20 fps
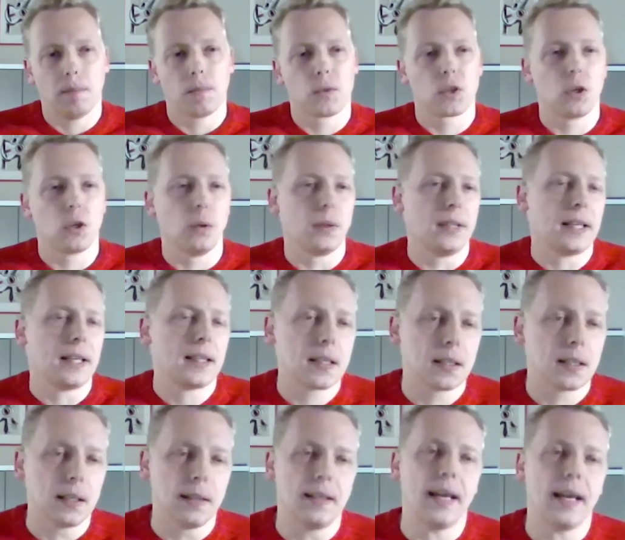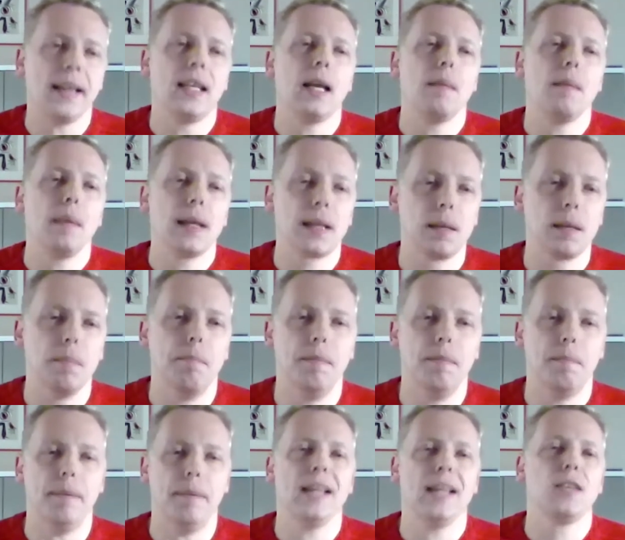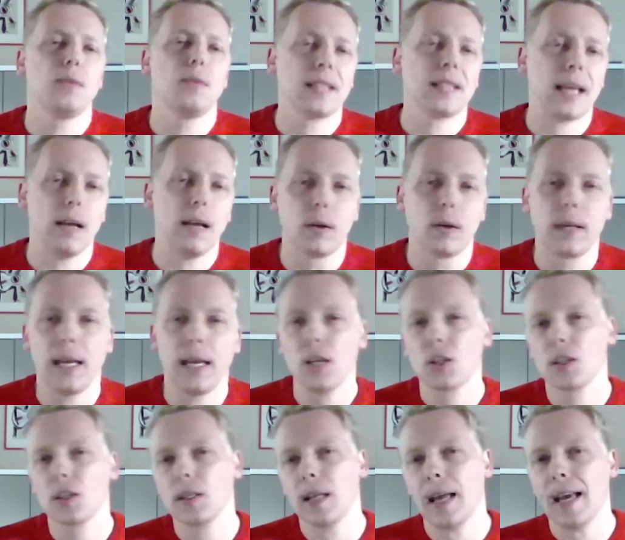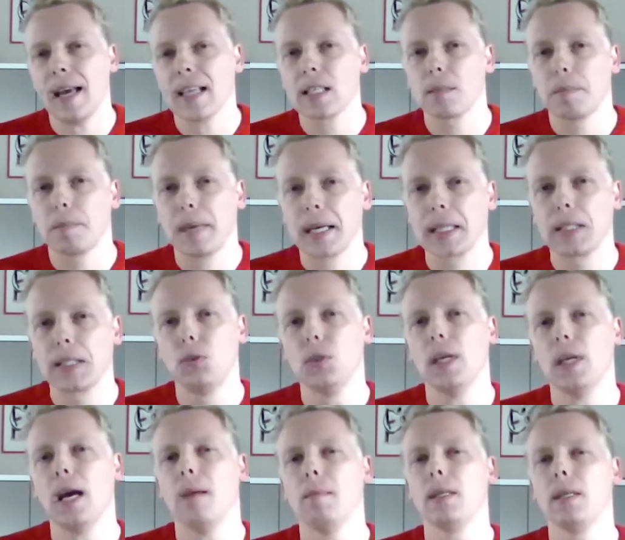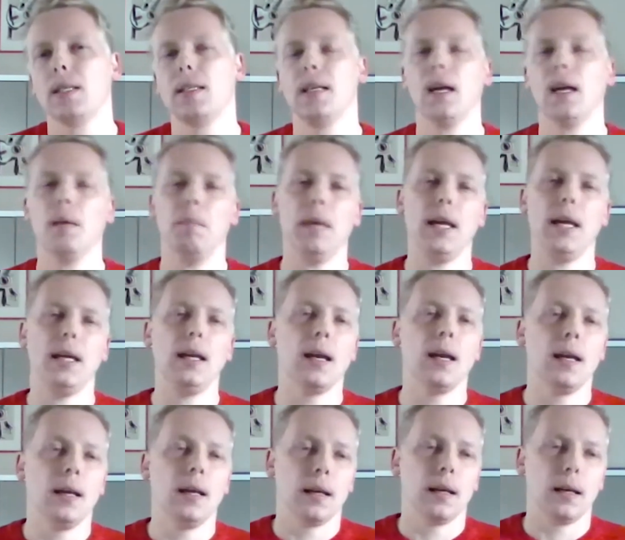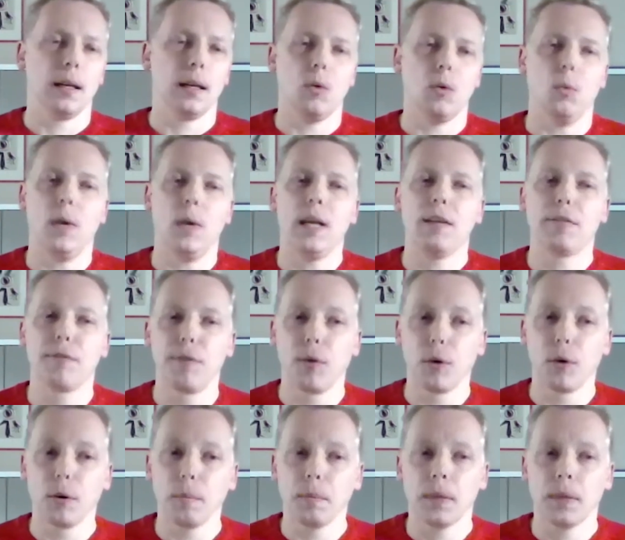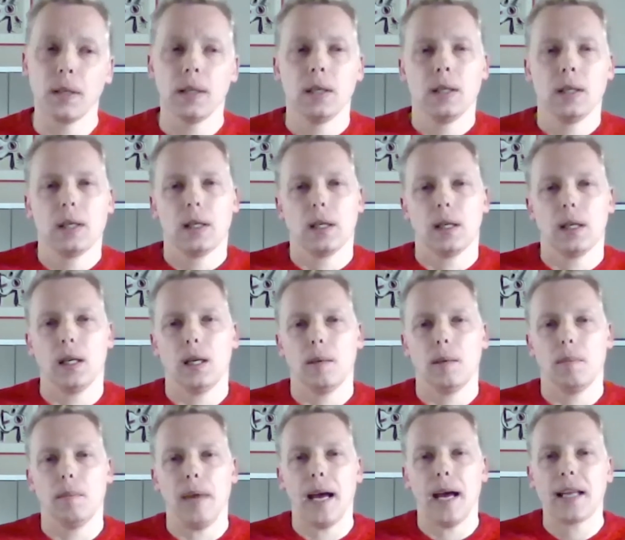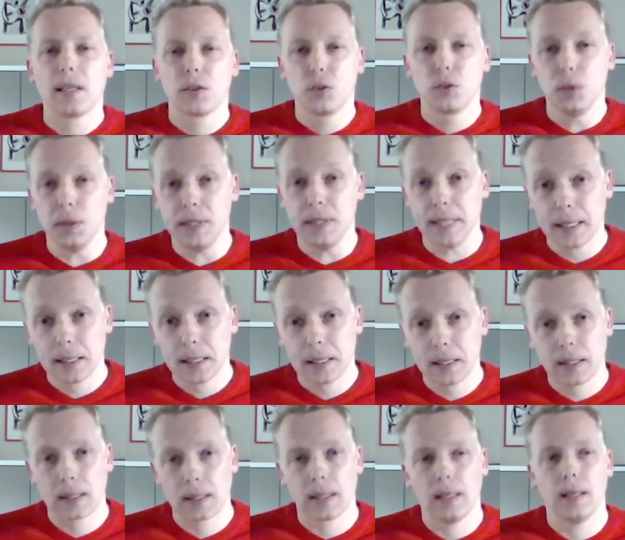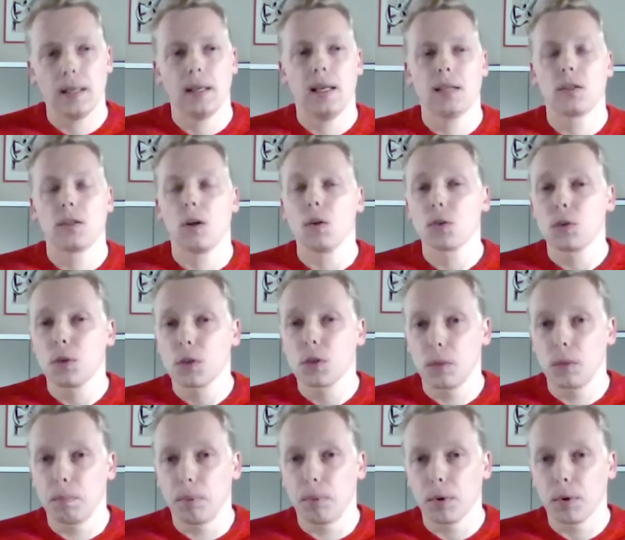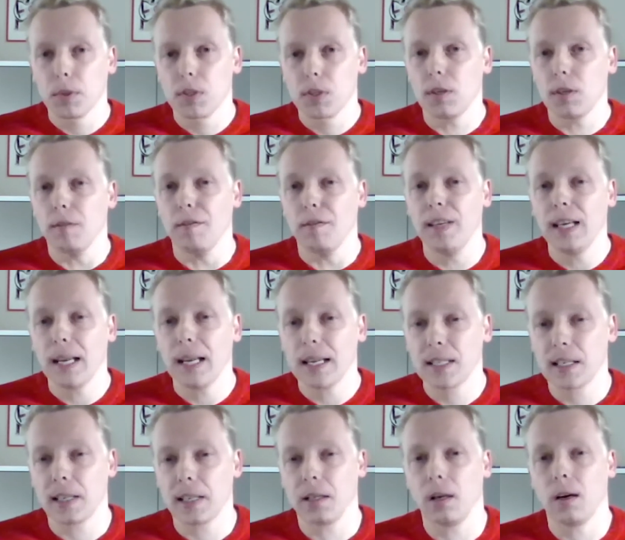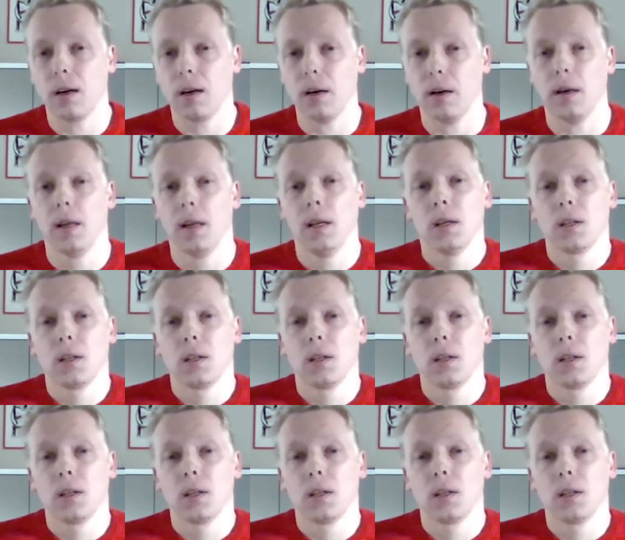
So that is the dynamic bandwidth allocation aspect to the MXDMA waveform. Added to that, it also supports VLSNR.